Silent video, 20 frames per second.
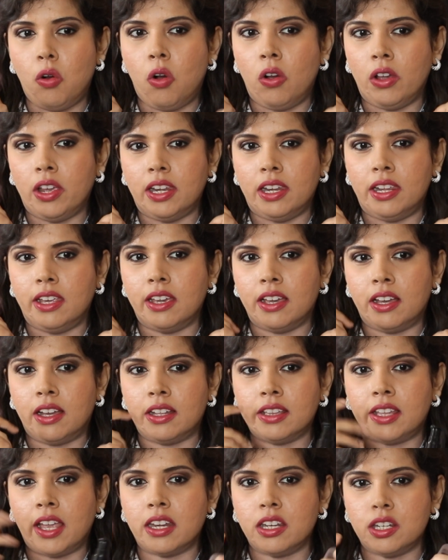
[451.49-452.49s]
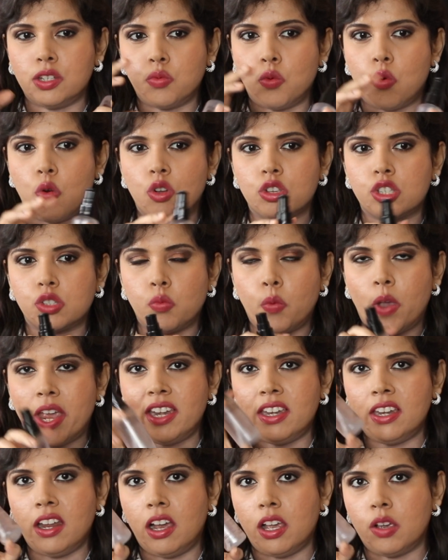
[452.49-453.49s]
oilier than it was when
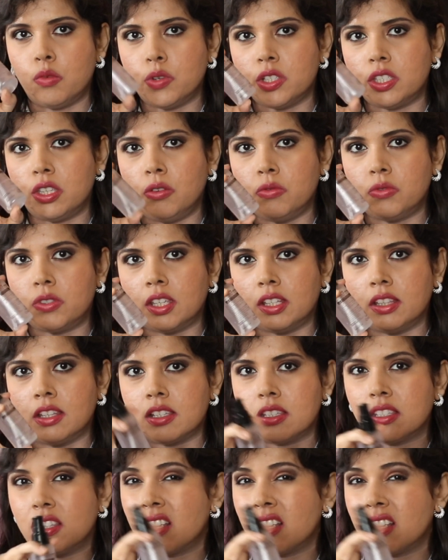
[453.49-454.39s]
I was using this.